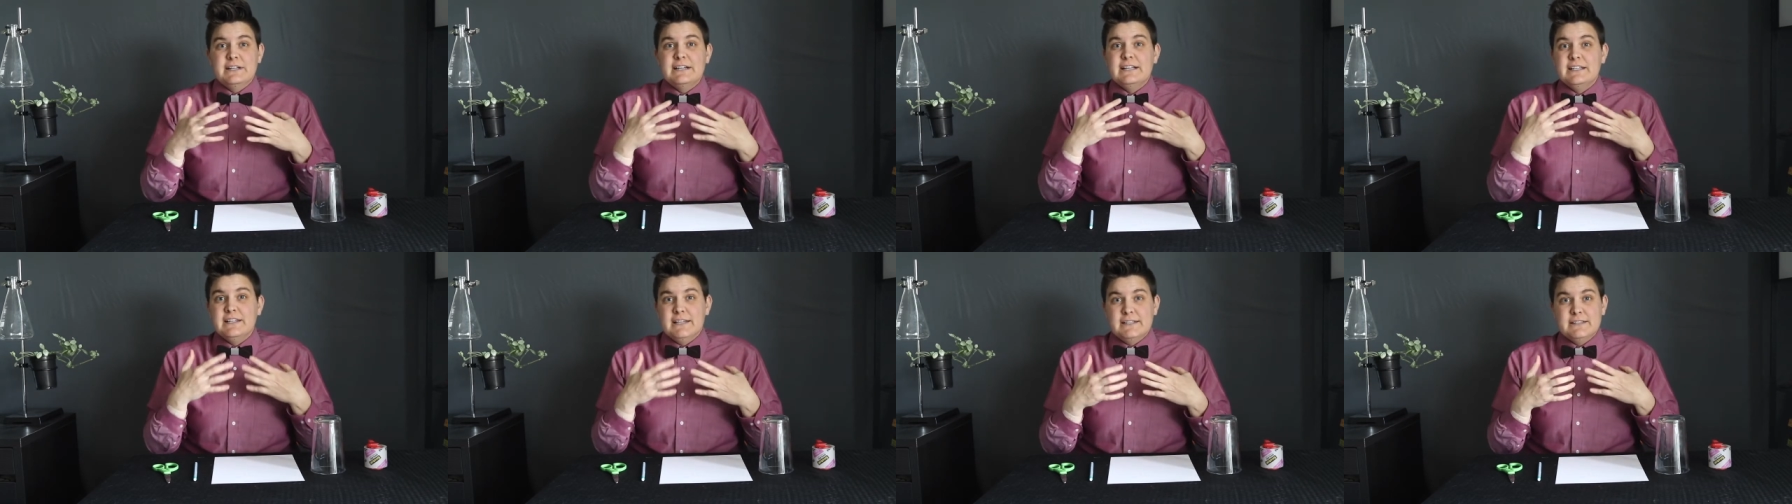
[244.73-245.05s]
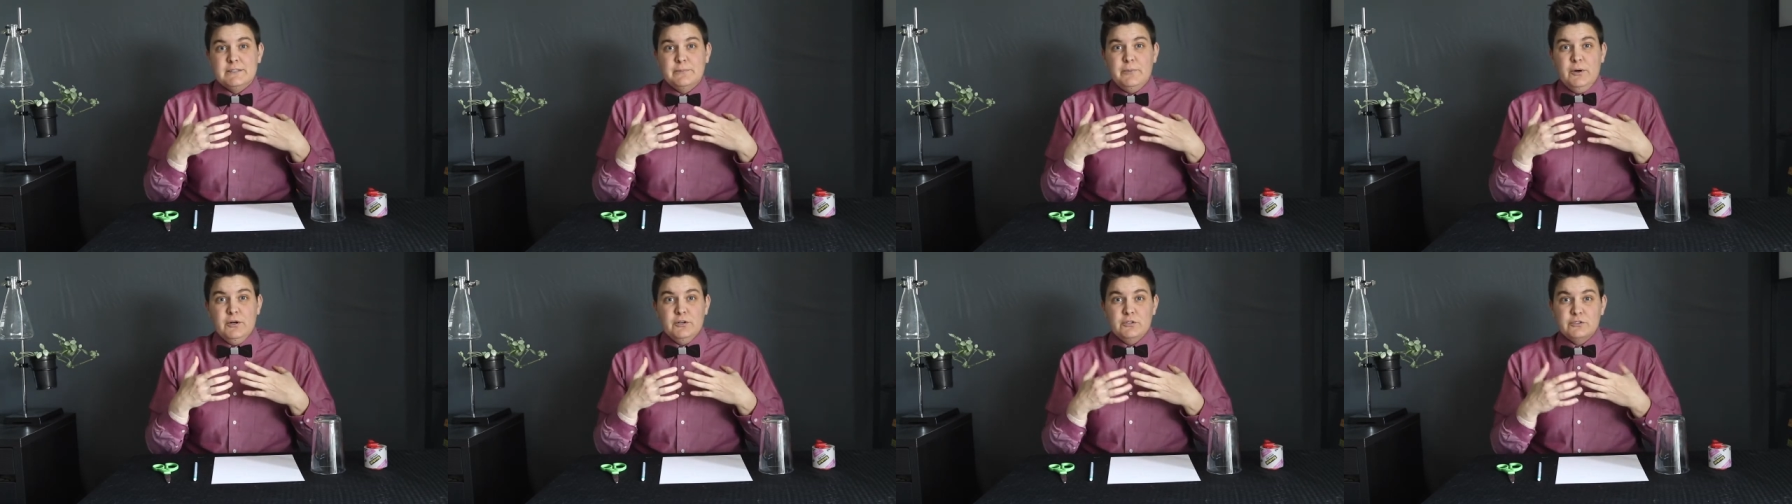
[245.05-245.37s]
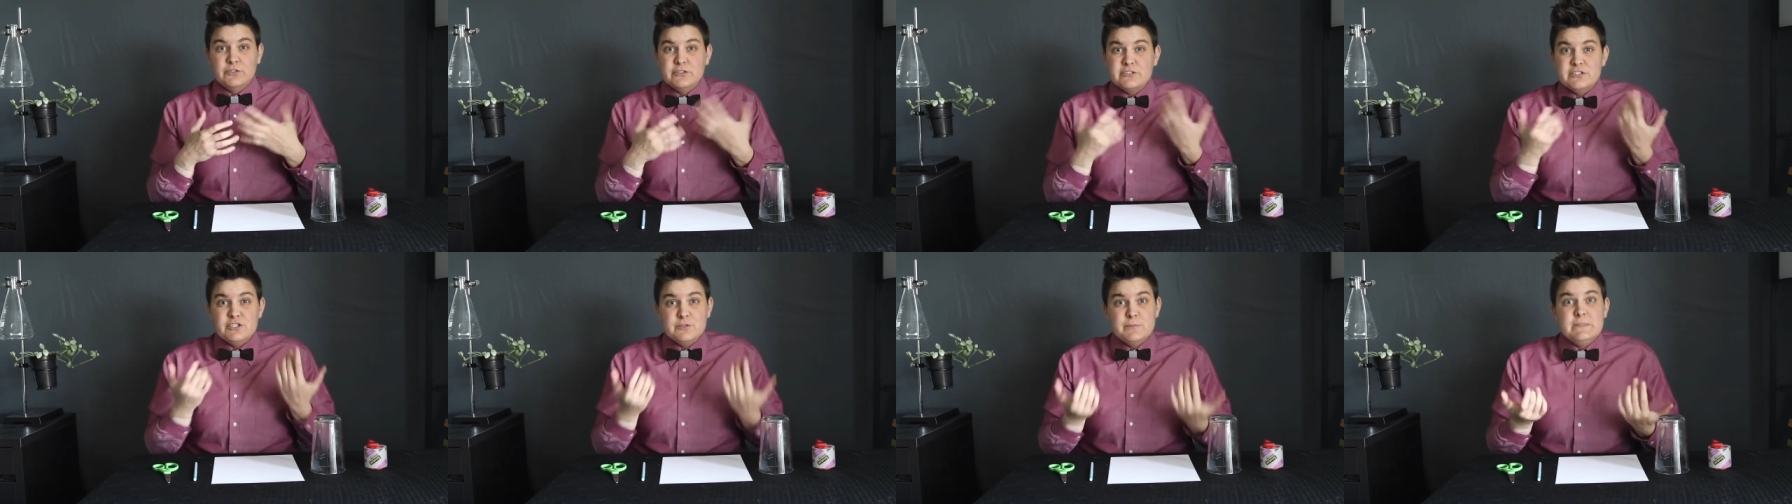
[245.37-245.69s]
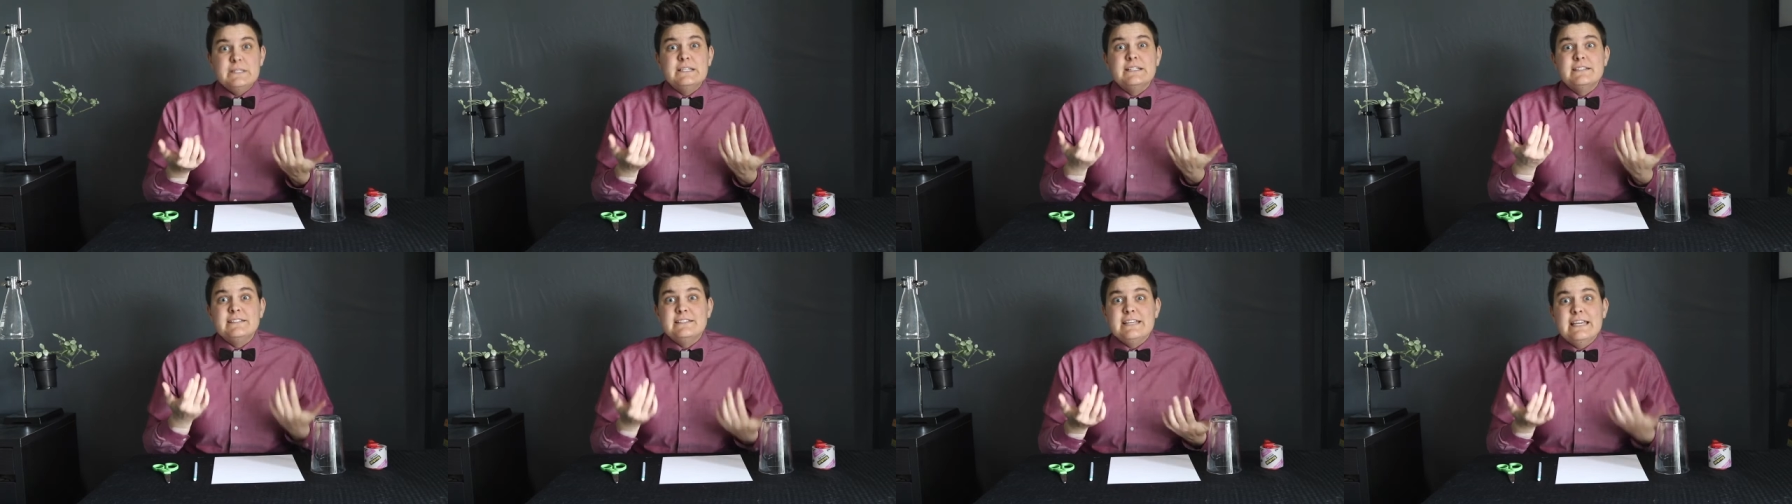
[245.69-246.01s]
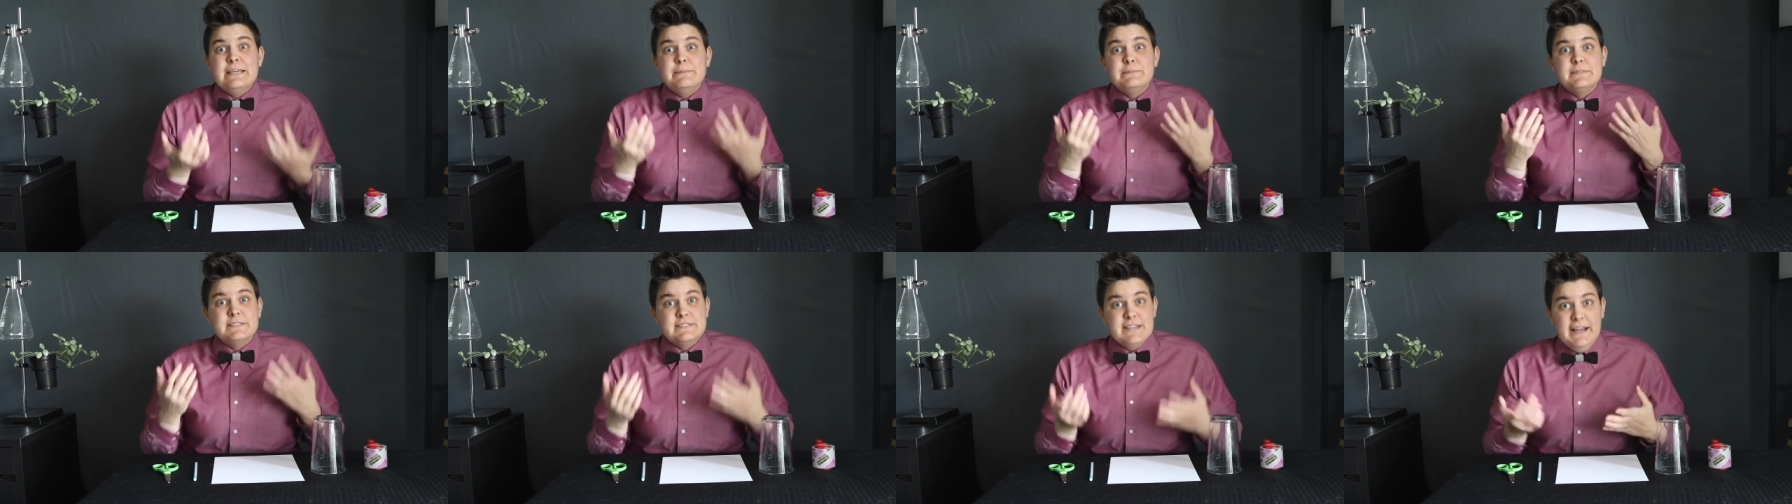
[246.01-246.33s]
collect the particles to be the
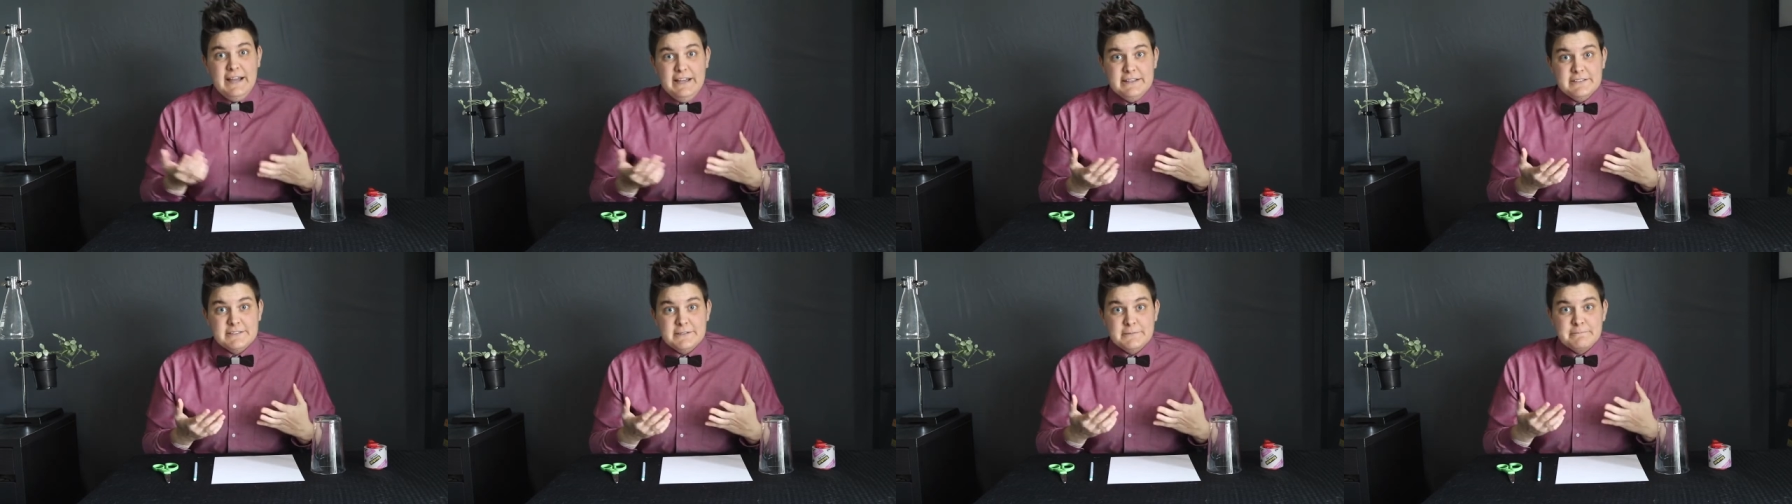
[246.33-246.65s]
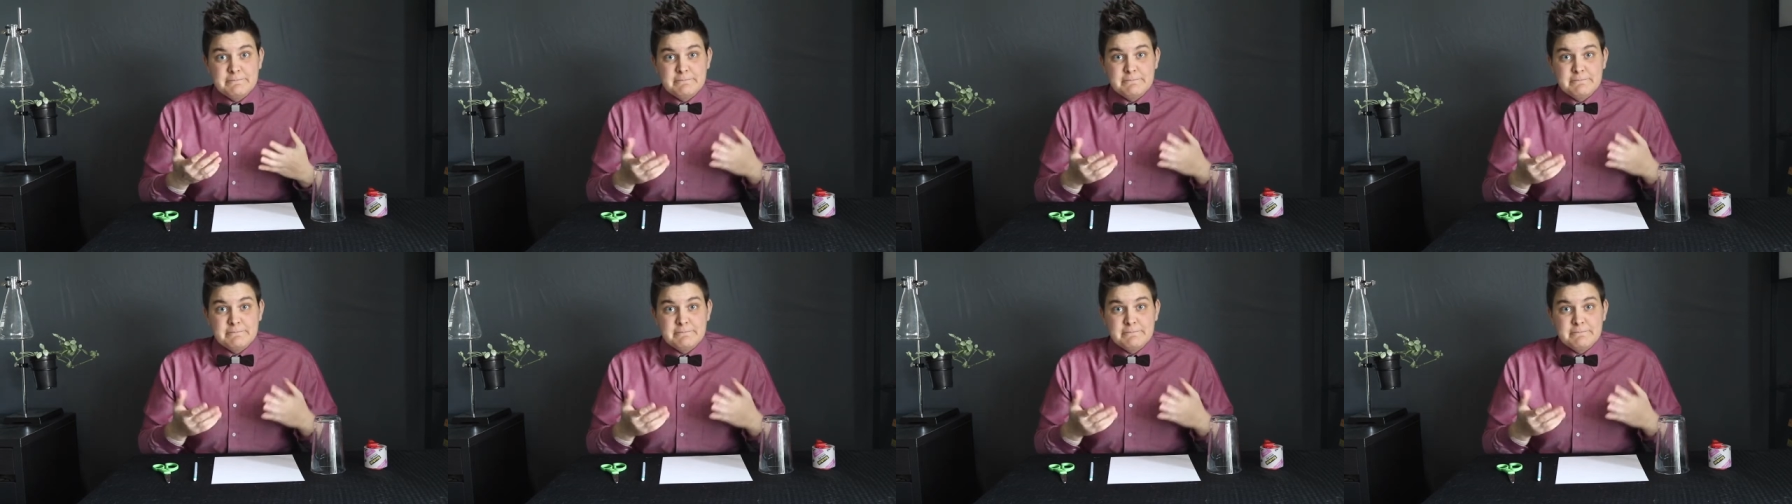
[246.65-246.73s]
same size.